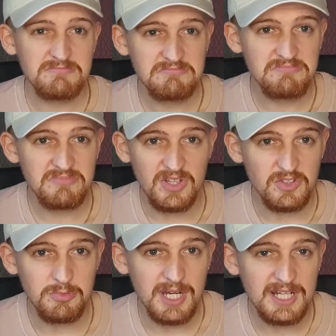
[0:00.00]
Not
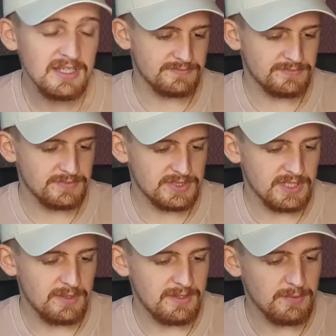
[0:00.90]
too bad.
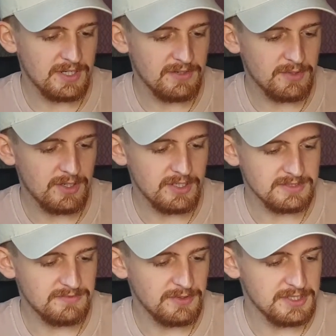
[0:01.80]
So we're going to record
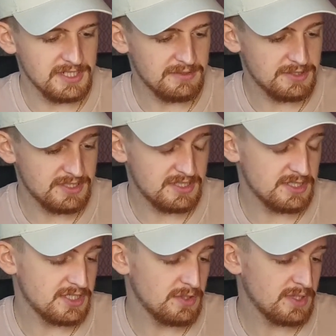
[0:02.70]
some footage now just to
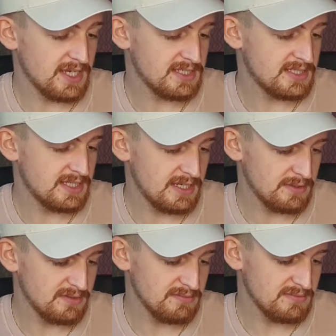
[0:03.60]
showcase
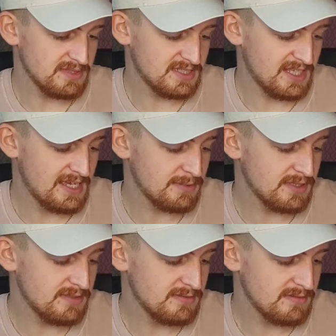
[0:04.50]
how
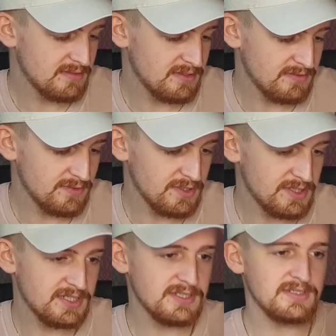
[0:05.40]
stable the footage
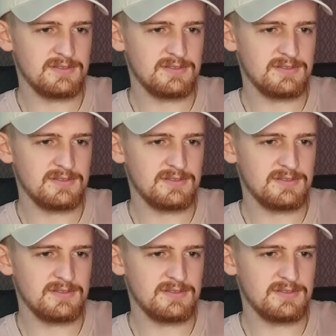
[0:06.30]
is.